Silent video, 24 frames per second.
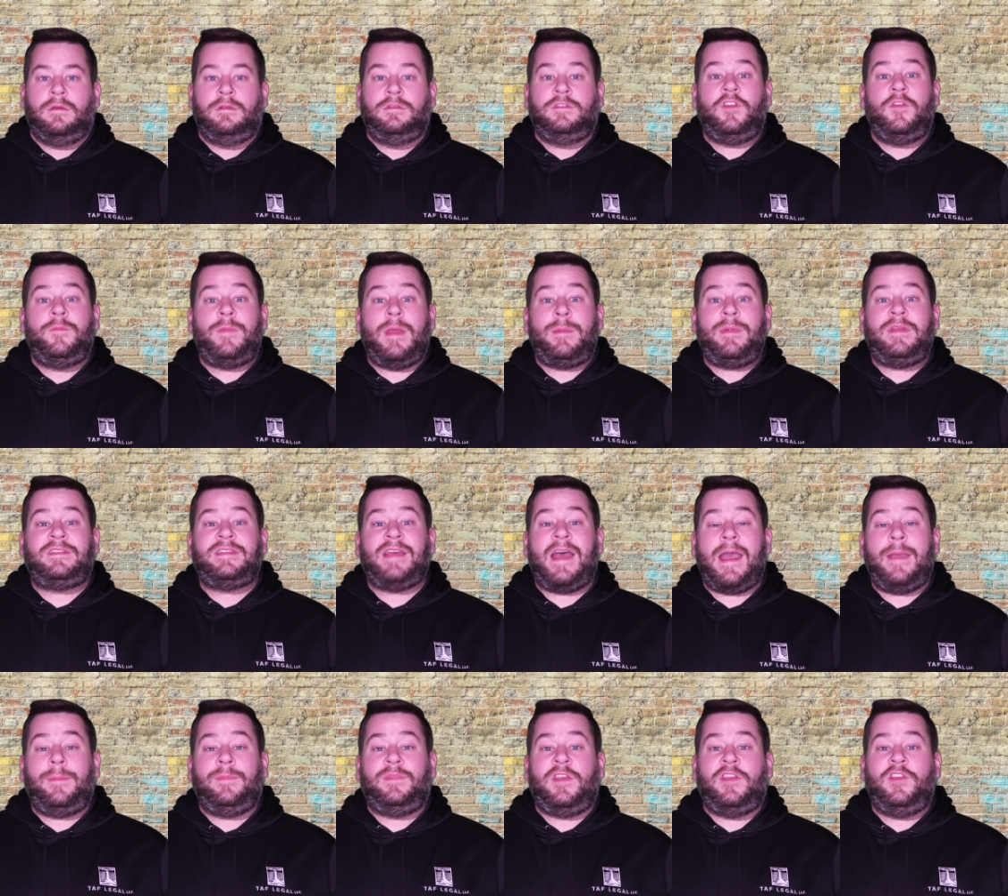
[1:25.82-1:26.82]
There may be
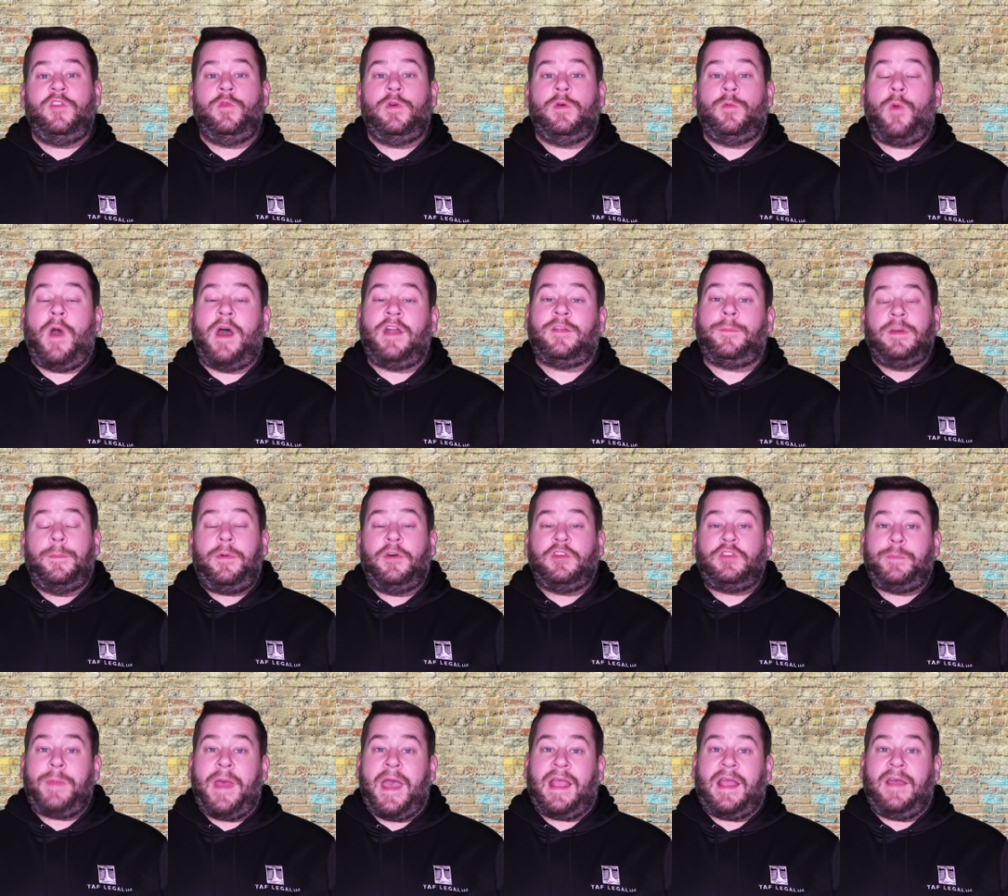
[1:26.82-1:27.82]
times that you will want to
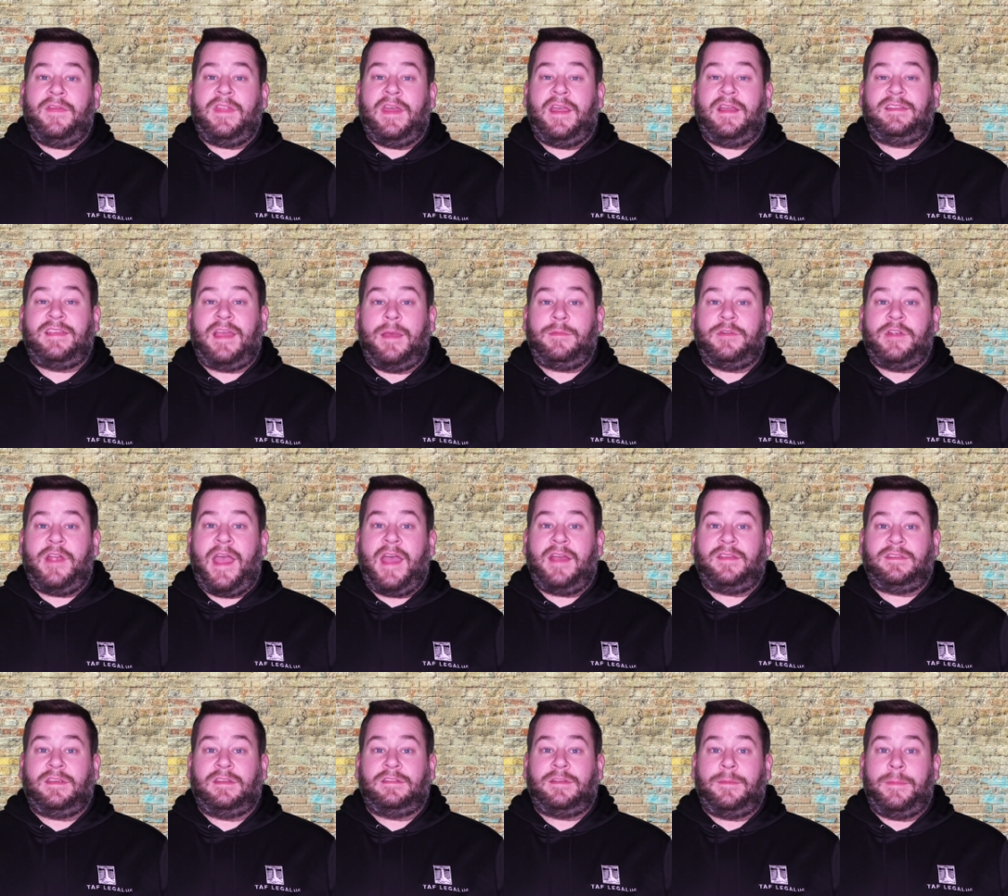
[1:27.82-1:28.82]
push back on the examiner
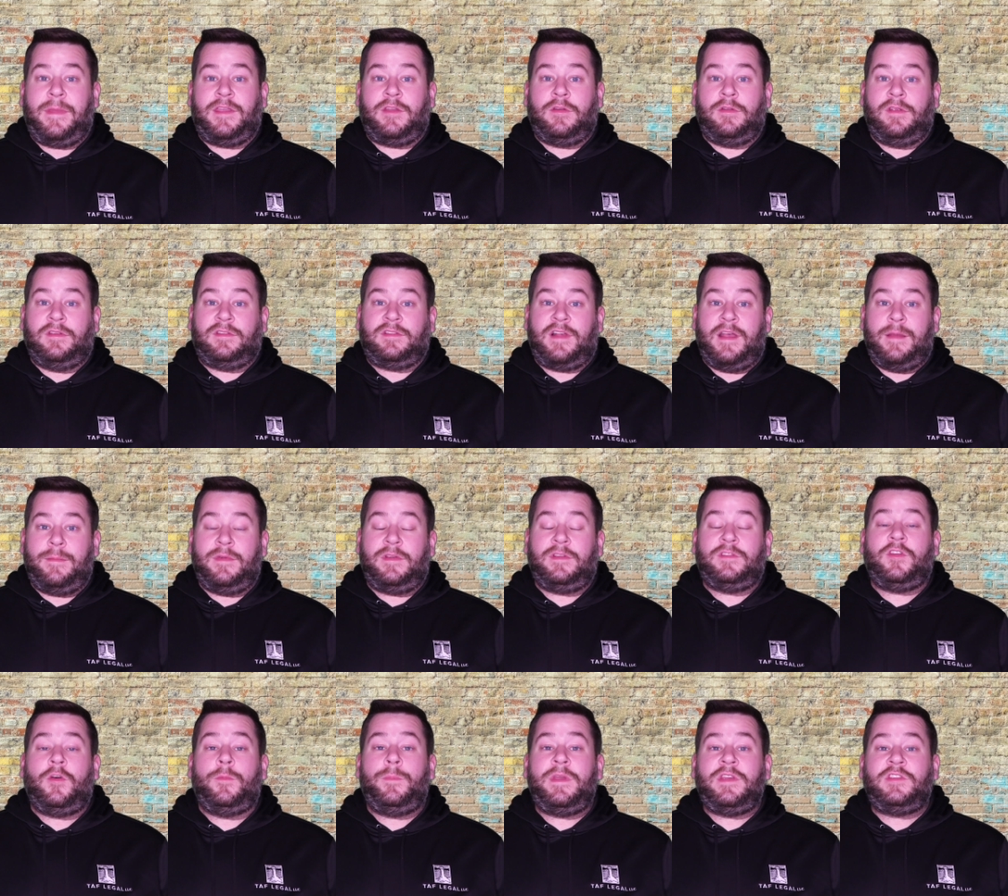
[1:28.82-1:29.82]
asking to make your disclaimer,
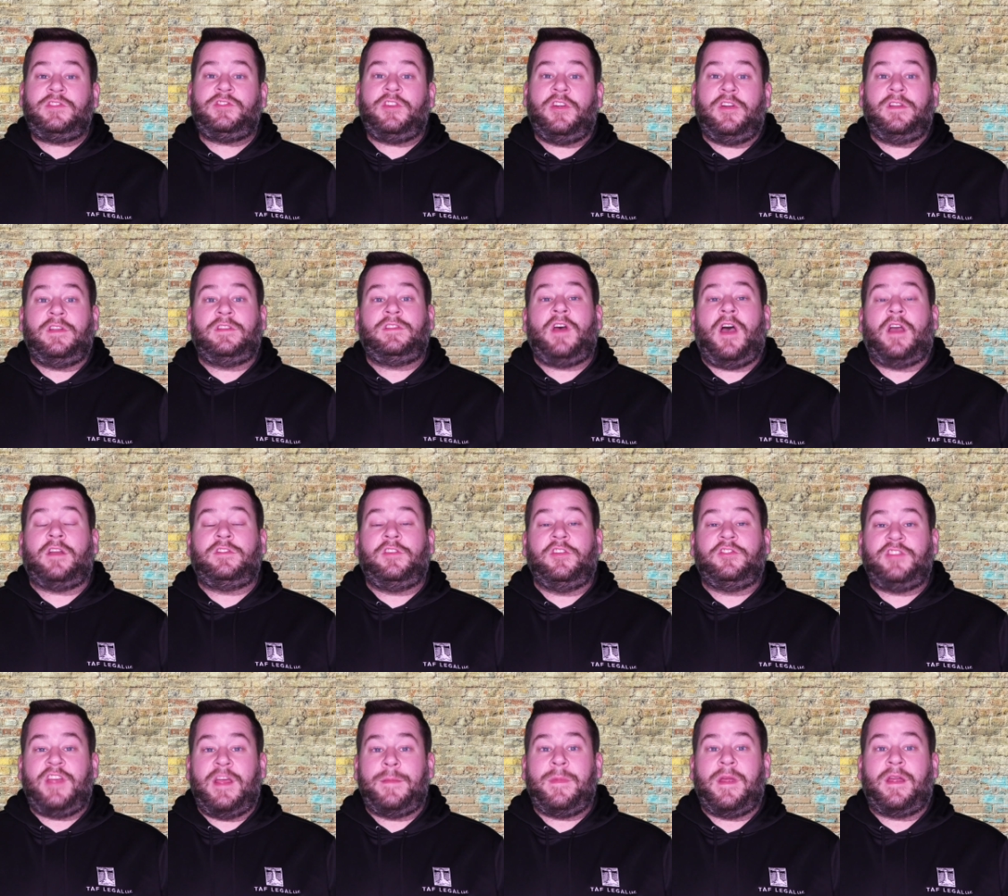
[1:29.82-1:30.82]
so be sure to talk to
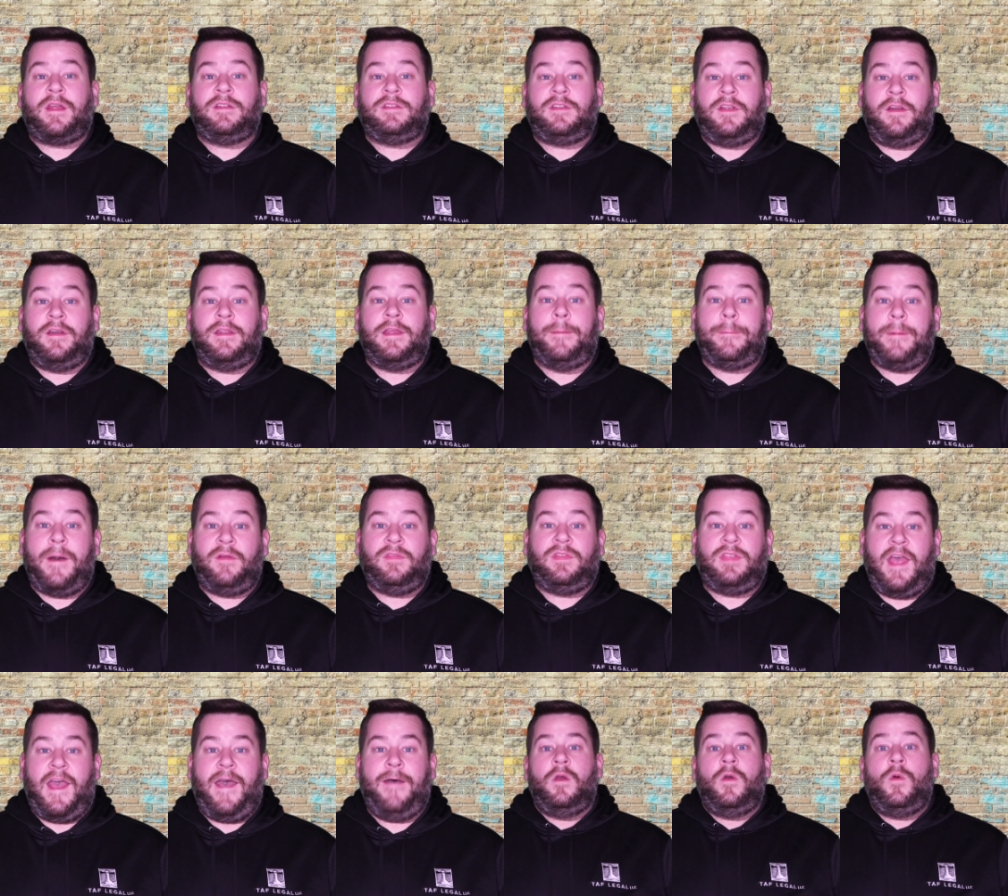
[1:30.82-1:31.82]
your trademark attorney
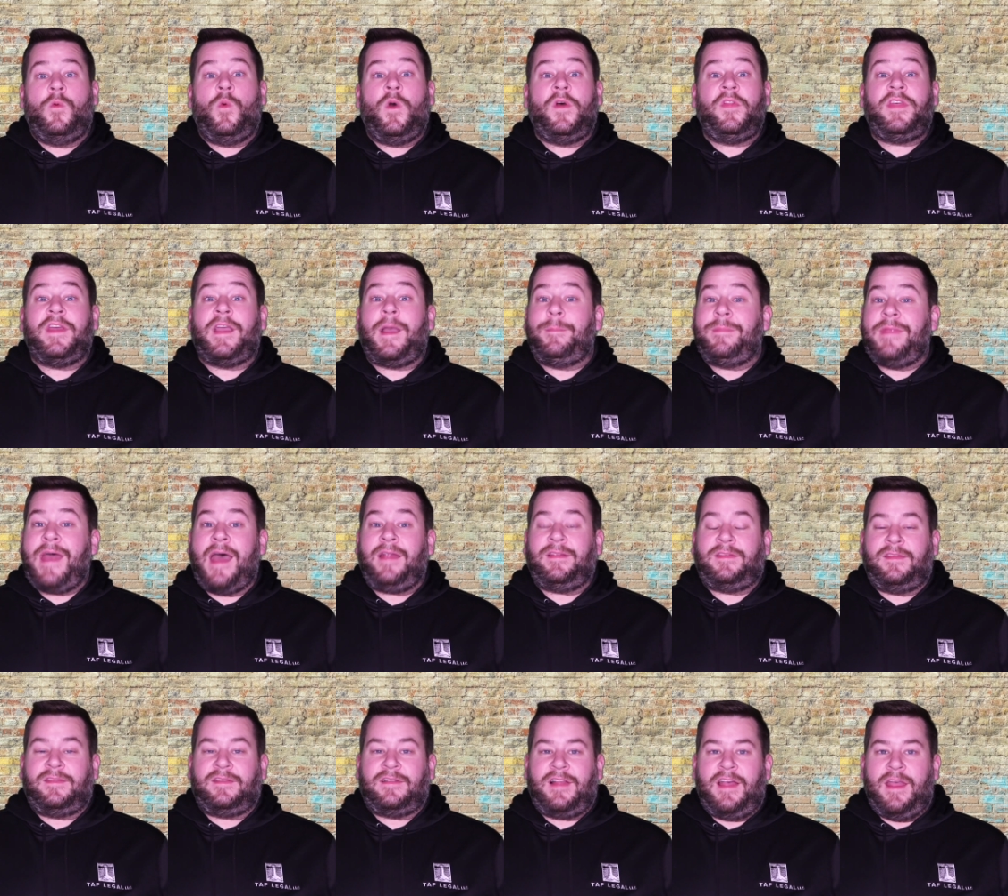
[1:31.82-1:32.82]
about that. One thing I'm
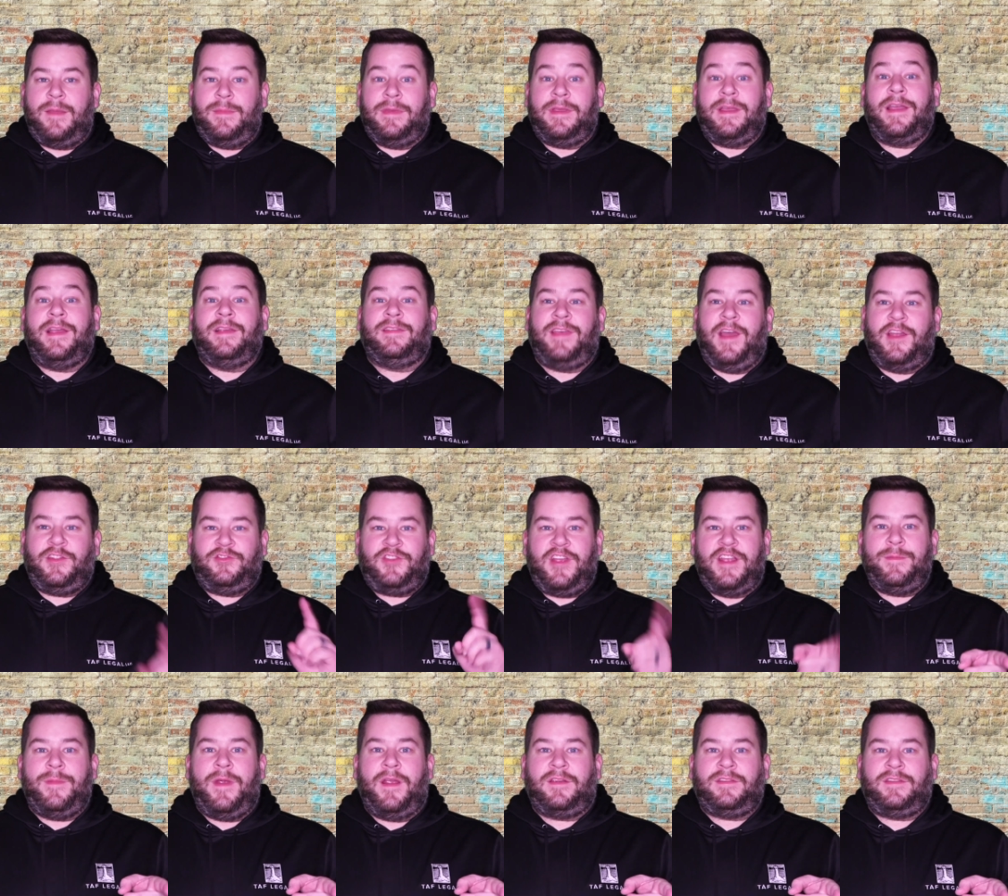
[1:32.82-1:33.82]
not disclaiming is that
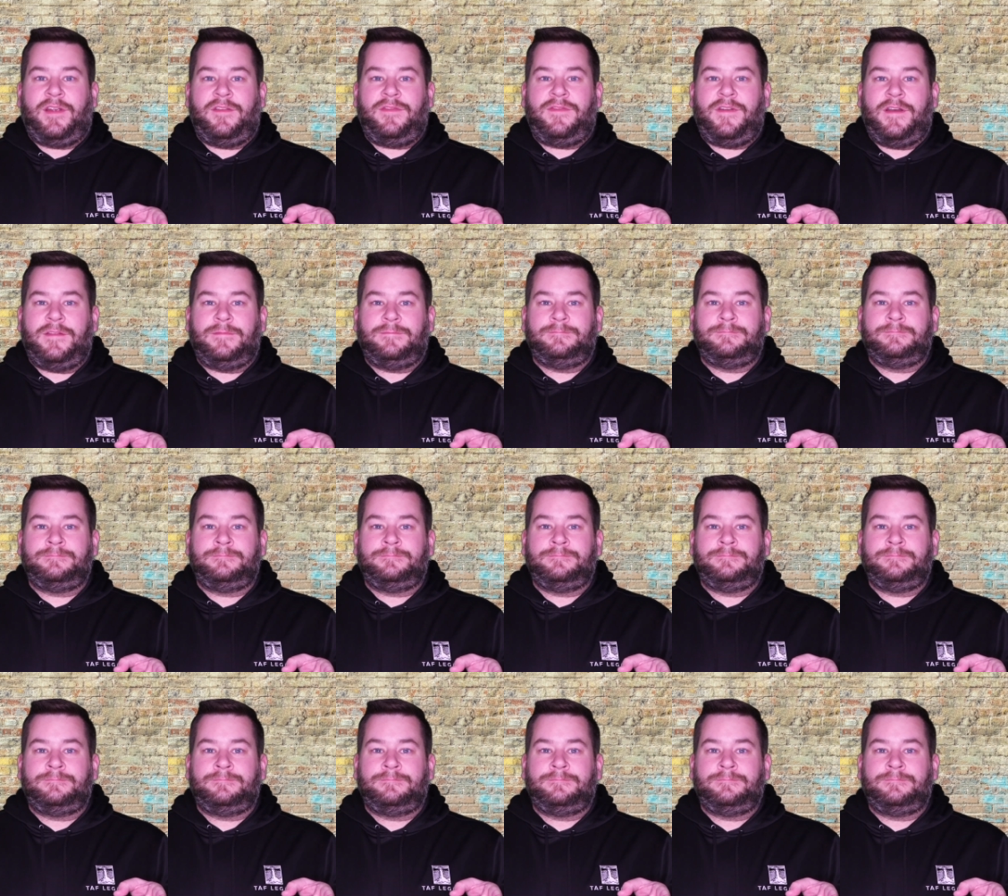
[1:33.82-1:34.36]
trademarks are fun.